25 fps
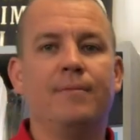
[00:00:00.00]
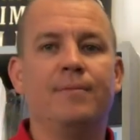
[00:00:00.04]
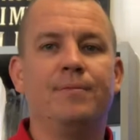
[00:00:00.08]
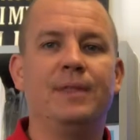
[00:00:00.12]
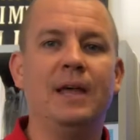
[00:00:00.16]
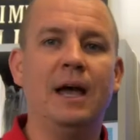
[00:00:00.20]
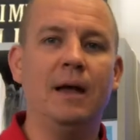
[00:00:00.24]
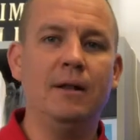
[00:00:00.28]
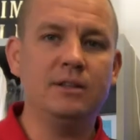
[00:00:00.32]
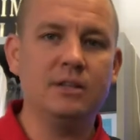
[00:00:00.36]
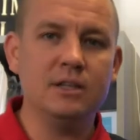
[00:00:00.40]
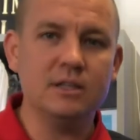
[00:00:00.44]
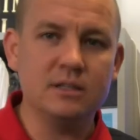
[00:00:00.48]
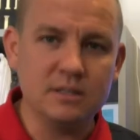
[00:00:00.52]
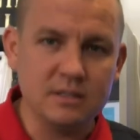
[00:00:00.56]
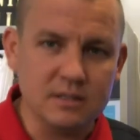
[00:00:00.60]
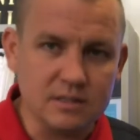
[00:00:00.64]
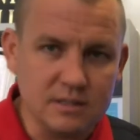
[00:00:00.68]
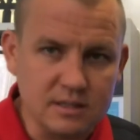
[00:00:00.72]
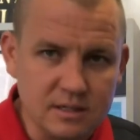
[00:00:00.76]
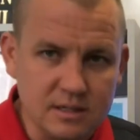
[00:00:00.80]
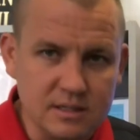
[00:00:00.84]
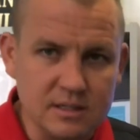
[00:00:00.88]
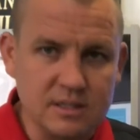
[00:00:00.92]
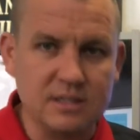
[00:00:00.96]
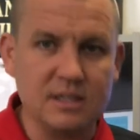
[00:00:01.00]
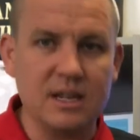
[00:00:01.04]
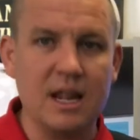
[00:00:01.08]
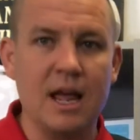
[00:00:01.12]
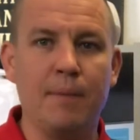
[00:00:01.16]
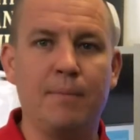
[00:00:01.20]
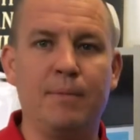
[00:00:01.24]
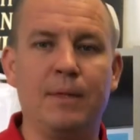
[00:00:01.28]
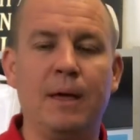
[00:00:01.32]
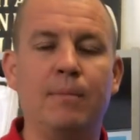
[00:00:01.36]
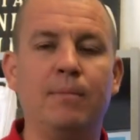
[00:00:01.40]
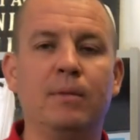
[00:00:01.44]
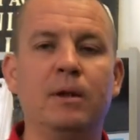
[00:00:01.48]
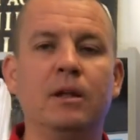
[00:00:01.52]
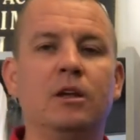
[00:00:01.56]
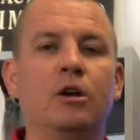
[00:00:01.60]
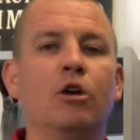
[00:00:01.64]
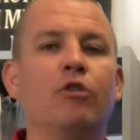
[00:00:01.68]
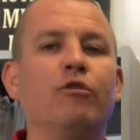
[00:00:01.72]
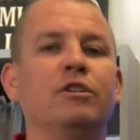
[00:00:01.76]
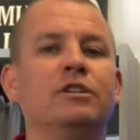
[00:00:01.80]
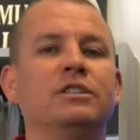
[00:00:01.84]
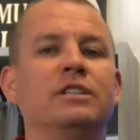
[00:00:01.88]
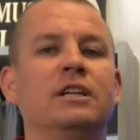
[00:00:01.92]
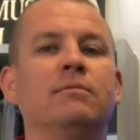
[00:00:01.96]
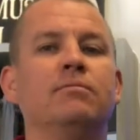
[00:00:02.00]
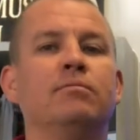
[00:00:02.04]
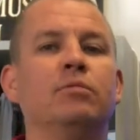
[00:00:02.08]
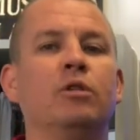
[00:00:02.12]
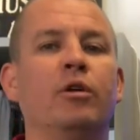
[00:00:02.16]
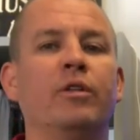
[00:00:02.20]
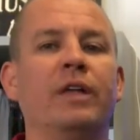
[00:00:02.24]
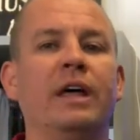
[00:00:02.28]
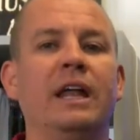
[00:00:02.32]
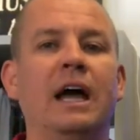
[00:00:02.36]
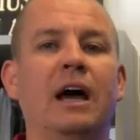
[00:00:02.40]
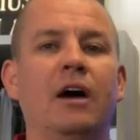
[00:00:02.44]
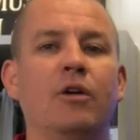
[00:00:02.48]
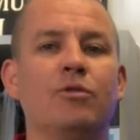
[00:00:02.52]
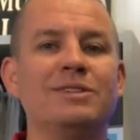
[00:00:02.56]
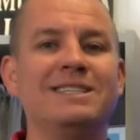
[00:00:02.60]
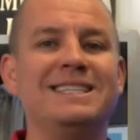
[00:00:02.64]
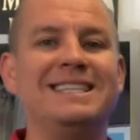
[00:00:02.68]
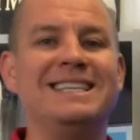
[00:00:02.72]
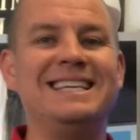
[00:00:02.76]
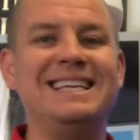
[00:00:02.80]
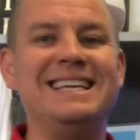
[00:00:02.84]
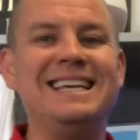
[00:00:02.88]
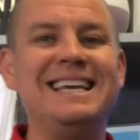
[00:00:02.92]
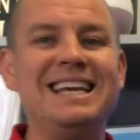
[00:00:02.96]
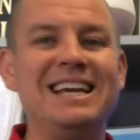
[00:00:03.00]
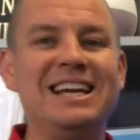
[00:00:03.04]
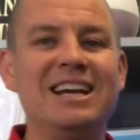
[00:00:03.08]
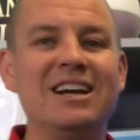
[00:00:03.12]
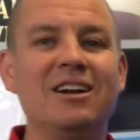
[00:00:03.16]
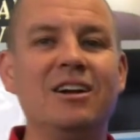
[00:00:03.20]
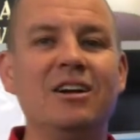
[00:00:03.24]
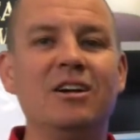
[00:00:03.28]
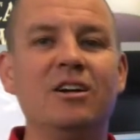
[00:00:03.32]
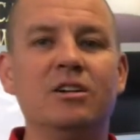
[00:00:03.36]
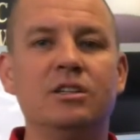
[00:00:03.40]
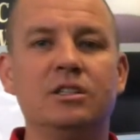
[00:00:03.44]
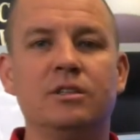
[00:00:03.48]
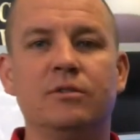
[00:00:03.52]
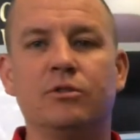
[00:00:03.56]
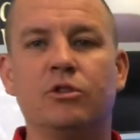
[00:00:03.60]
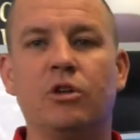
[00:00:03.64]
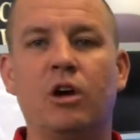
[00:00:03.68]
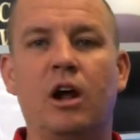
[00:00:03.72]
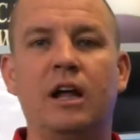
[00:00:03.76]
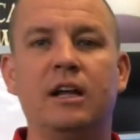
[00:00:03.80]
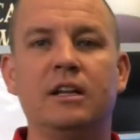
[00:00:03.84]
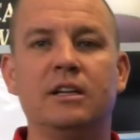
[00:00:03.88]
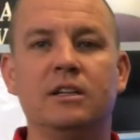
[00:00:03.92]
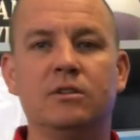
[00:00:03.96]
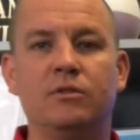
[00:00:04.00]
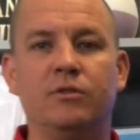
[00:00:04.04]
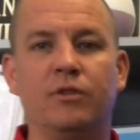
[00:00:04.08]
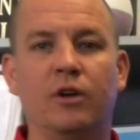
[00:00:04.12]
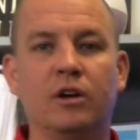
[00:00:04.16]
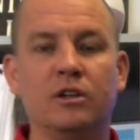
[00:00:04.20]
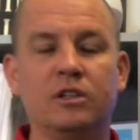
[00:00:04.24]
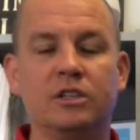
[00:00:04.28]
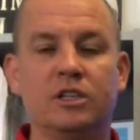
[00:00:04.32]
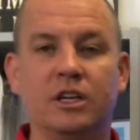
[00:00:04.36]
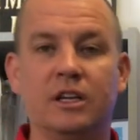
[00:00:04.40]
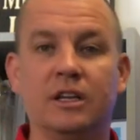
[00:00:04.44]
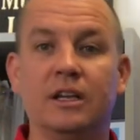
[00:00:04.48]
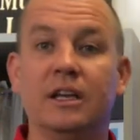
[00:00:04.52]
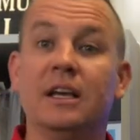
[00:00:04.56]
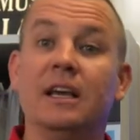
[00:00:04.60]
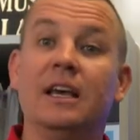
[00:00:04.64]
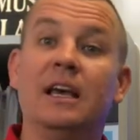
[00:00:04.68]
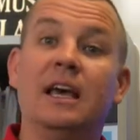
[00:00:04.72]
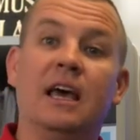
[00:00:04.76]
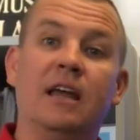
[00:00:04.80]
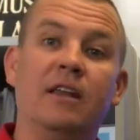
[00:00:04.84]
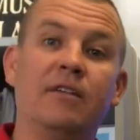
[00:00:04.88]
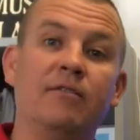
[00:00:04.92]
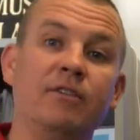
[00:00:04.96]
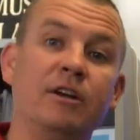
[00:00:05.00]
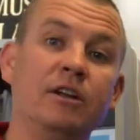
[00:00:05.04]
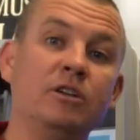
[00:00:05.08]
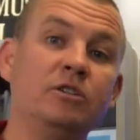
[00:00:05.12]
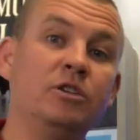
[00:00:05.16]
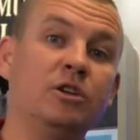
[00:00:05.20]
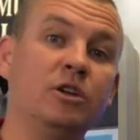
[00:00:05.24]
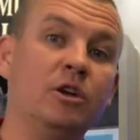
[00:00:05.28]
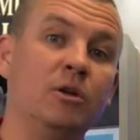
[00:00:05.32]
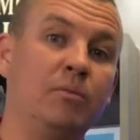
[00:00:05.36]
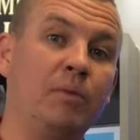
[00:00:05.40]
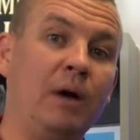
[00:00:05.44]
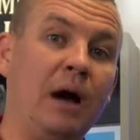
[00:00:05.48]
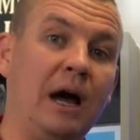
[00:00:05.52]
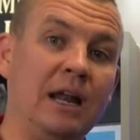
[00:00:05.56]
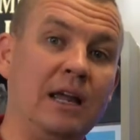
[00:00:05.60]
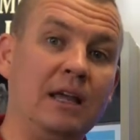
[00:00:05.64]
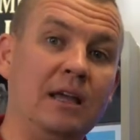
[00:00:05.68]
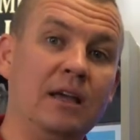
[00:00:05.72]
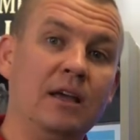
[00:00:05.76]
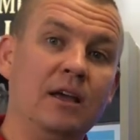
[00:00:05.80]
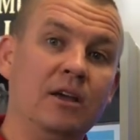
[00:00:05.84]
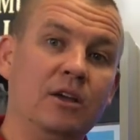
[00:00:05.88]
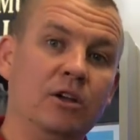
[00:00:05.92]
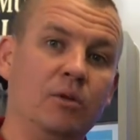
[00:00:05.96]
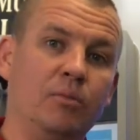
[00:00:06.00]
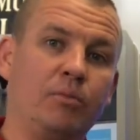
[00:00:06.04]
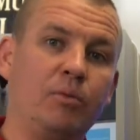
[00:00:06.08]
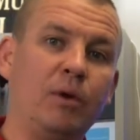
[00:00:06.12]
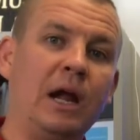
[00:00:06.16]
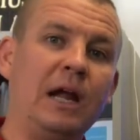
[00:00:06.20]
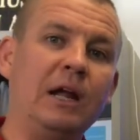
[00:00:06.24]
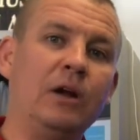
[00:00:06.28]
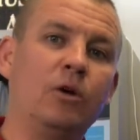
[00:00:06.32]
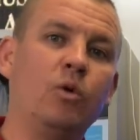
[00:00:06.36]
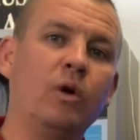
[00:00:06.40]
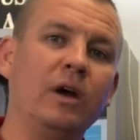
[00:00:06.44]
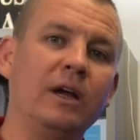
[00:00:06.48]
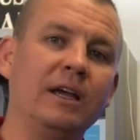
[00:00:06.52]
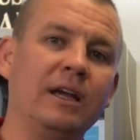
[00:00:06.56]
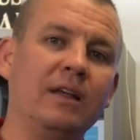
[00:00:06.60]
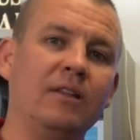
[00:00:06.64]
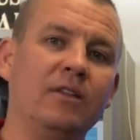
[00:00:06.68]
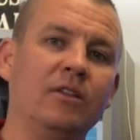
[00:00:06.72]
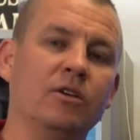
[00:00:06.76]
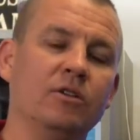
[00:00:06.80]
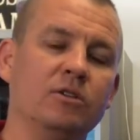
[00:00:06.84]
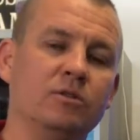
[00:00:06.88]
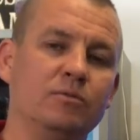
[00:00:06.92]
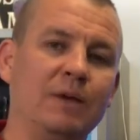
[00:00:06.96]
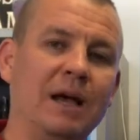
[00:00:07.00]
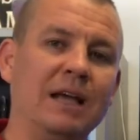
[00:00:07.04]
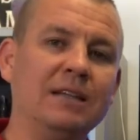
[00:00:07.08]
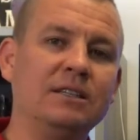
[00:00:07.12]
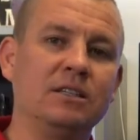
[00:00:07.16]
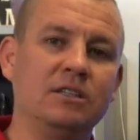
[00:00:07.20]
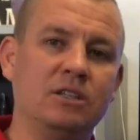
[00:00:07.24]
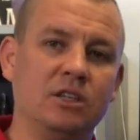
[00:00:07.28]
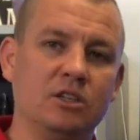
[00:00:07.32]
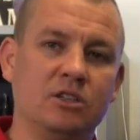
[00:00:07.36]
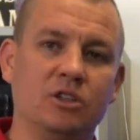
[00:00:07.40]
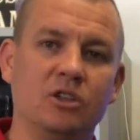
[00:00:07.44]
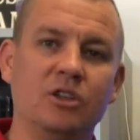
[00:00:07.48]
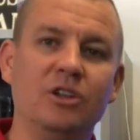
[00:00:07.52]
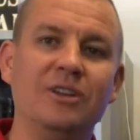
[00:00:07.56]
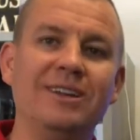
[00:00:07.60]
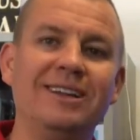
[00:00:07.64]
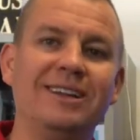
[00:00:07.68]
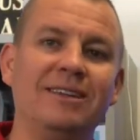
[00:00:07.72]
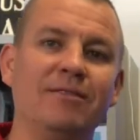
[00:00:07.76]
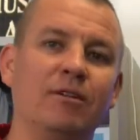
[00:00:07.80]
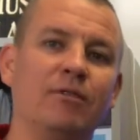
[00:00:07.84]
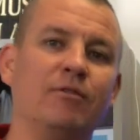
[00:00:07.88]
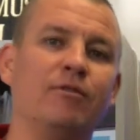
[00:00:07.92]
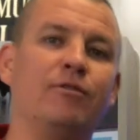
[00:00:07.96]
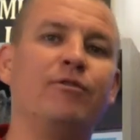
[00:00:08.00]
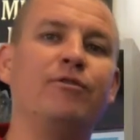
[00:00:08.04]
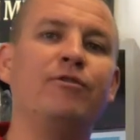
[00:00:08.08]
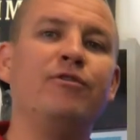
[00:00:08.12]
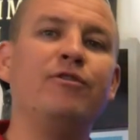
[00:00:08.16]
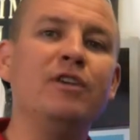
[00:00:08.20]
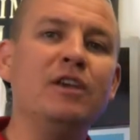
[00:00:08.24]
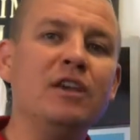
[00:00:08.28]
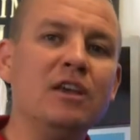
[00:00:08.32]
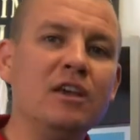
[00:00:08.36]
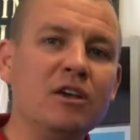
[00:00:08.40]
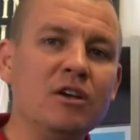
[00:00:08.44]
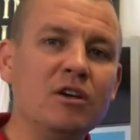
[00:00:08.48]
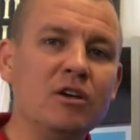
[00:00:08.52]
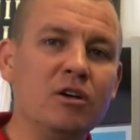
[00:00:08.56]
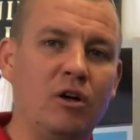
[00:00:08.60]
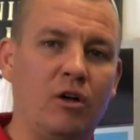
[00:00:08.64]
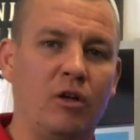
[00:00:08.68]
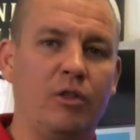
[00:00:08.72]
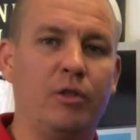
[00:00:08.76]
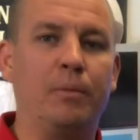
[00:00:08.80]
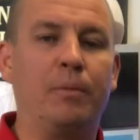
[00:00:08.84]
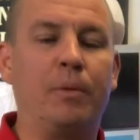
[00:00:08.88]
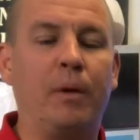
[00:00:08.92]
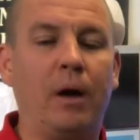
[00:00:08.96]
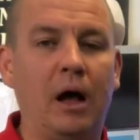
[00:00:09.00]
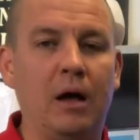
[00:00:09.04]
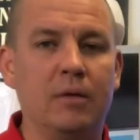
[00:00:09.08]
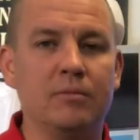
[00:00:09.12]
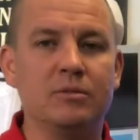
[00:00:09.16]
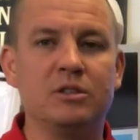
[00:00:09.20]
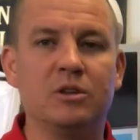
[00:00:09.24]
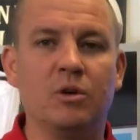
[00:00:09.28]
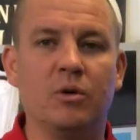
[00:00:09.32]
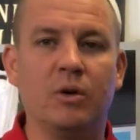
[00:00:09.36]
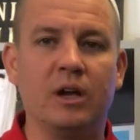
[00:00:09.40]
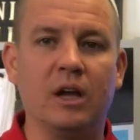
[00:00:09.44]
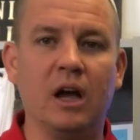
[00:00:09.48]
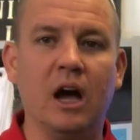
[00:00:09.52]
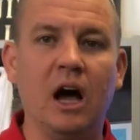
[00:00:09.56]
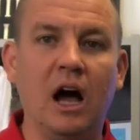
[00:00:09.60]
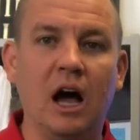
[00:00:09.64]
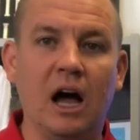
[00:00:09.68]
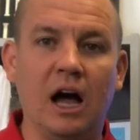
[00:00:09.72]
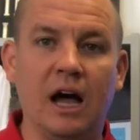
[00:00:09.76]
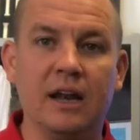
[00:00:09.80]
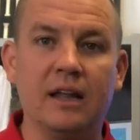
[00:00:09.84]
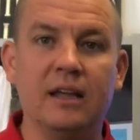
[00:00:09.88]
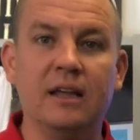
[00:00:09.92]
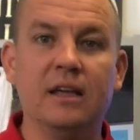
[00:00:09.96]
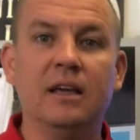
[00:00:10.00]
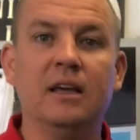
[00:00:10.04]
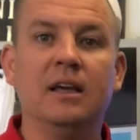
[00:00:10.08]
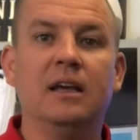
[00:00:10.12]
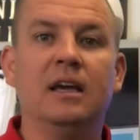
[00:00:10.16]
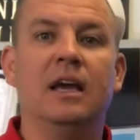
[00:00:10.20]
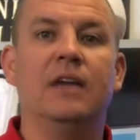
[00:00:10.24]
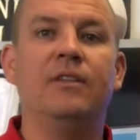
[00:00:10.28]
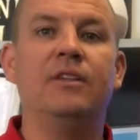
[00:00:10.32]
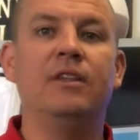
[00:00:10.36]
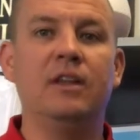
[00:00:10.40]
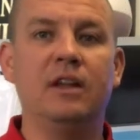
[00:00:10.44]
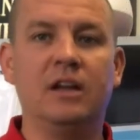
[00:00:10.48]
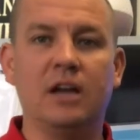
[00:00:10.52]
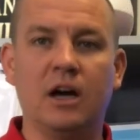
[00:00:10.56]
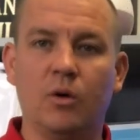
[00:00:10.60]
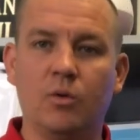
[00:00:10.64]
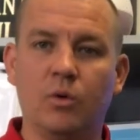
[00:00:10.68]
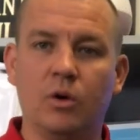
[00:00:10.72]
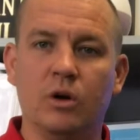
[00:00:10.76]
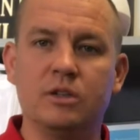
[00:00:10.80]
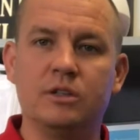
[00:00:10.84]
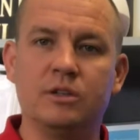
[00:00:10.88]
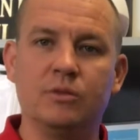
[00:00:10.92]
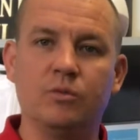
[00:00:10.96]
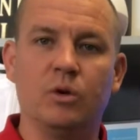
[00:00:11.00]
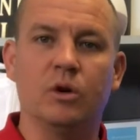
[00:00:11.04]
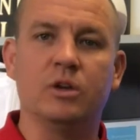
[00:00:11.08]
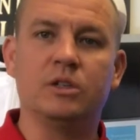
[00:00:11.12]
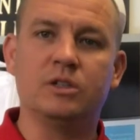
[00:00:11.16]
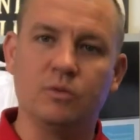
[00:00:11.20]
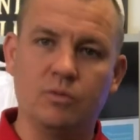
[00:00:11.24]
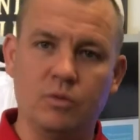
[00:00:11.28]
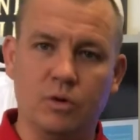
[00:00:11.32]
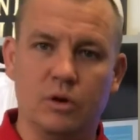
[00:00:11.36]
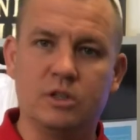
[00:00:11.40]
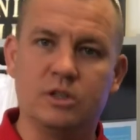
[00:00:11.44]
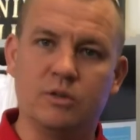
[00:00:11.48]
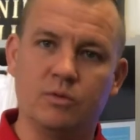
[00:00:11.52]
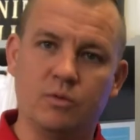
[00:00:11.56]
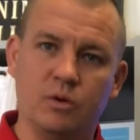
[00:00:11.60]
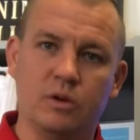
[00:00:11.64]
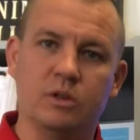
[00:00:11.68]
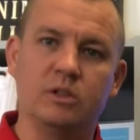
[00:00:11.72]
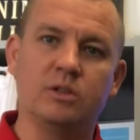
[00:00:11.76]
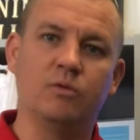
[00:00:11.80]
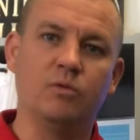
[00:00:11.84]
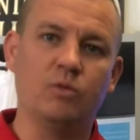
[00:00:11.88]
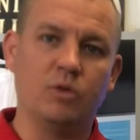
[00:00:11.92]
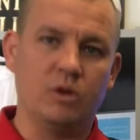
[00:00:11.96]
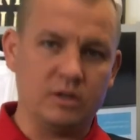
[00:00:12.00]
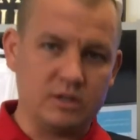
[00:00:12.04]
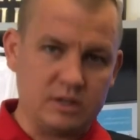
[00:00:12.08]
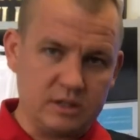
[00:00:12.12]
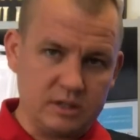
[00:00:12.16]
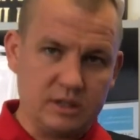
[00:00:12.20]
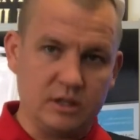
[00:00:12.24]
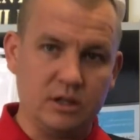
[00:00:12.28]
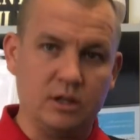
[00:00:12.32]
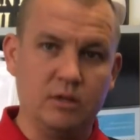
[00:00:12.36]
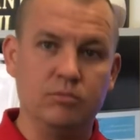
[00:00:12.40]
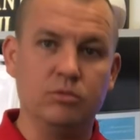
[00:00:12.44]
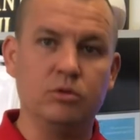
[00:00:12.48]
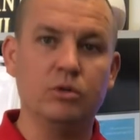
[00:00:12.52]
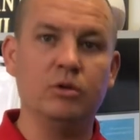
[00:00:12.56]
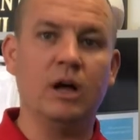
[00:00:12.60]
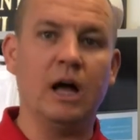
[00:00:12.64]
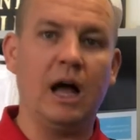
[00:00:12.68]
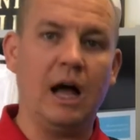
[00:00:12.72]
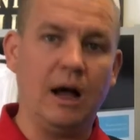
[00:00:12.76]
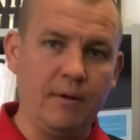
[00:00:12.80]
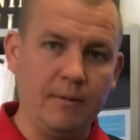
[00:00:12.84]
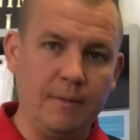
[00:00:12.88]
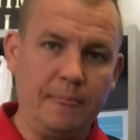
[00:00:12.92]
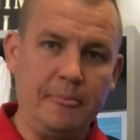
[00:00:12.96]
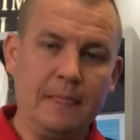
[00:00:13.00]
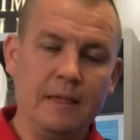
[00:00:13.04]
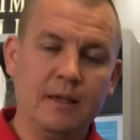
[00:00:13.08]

That just step, that bending over didn't blow that out. It was years of chronic dysfunction, and eventually your brain quit getting those messages, so you didn't even feel the problems going on, and then they got worse and worse and worse and worse and worse until it blew out.